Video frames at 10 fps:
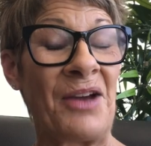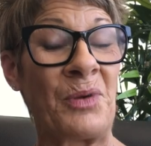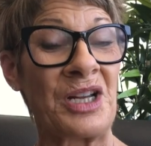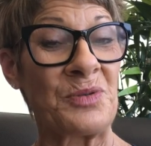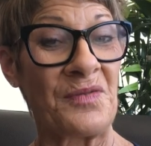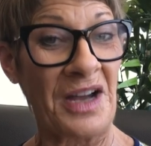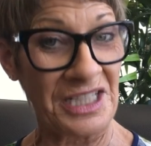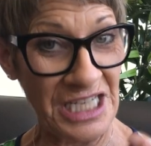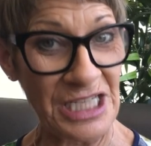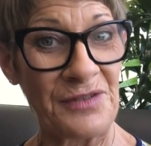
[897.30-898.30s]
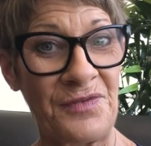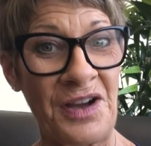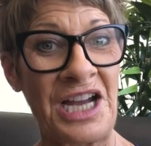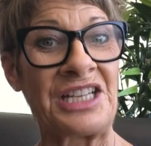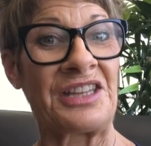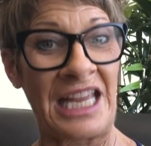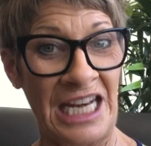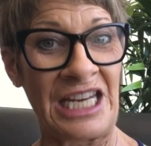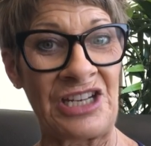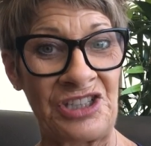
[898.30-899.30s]
once we've identified that
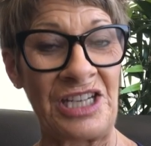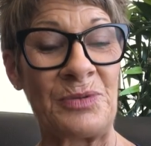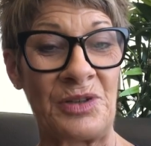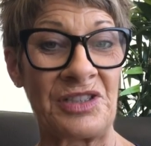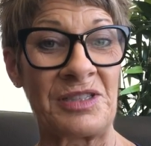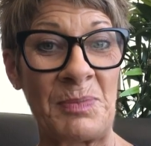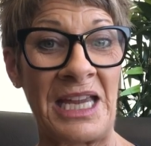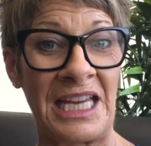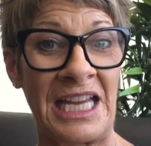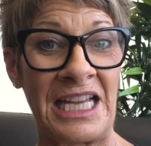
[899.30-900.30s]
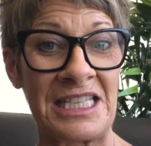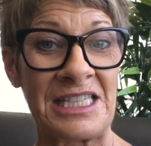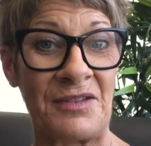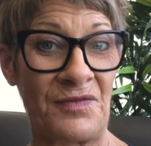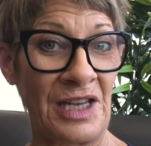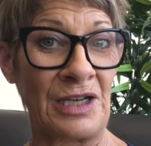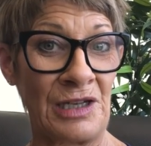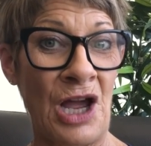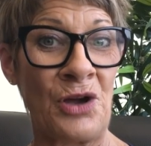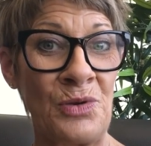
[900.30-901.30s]
energy, which is making us feel
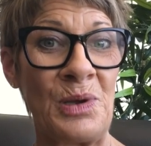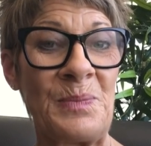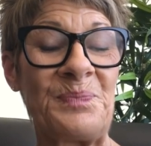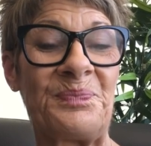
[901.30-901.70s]
low,